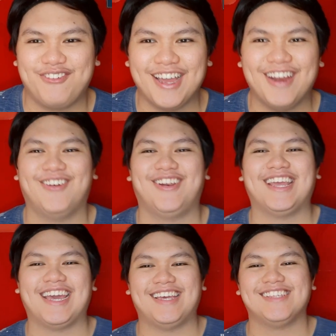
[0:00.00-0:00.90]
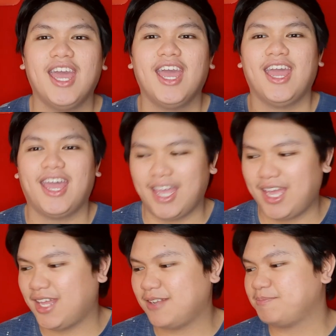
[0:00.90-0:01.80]
Ganon, guys.
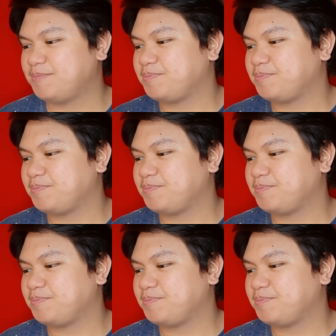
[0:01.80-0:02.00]
And